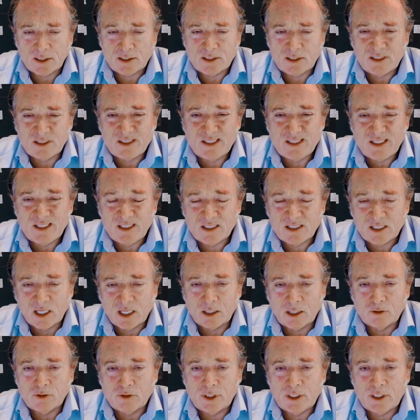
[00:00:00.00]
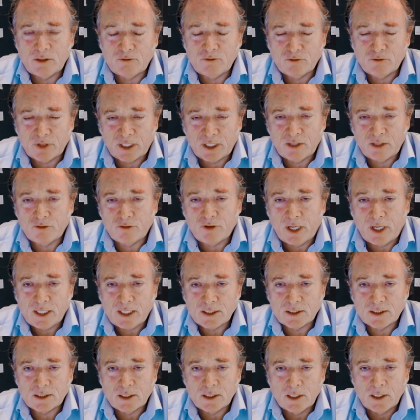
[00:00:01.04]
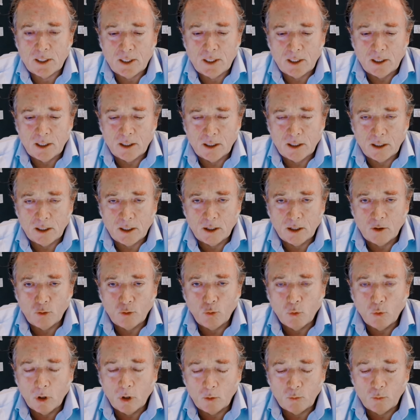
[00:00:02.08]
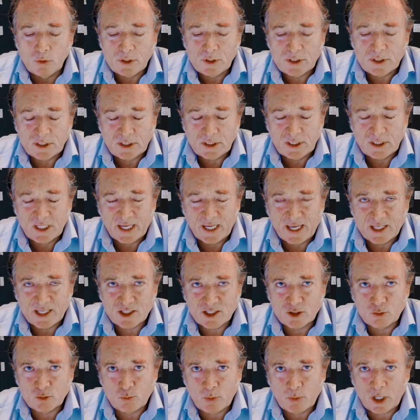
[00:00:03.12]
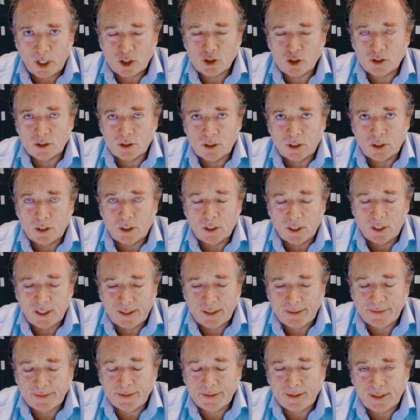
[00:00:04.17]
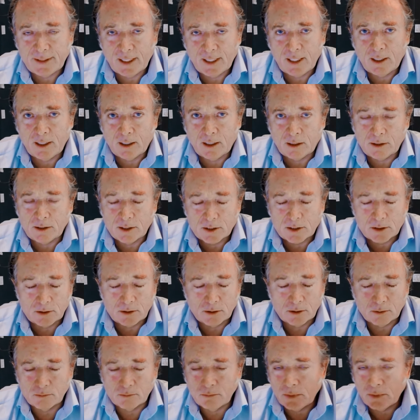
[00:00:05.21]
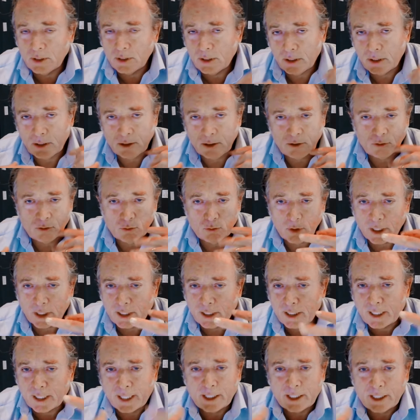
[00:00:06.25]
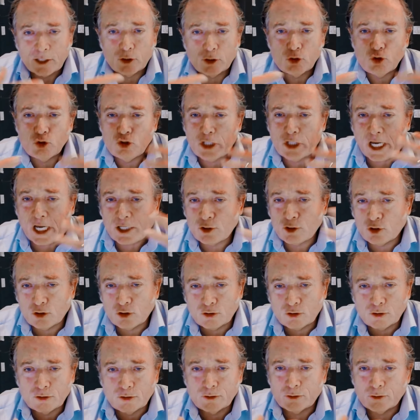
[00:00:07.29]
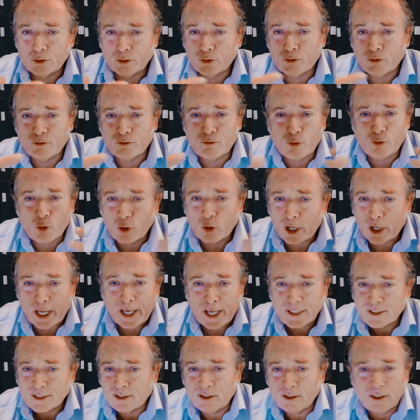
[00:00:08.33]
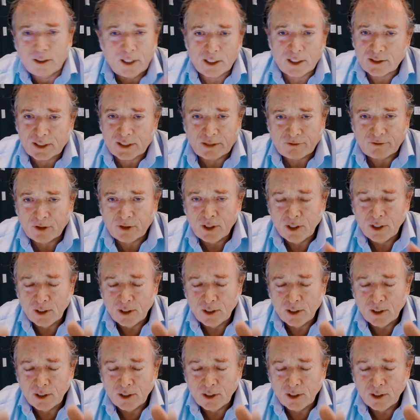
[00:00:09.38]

It's decelerating very fast. What we see, especially in the data, this is not me doing any kind of conjecture or forecasting, none of that stuff.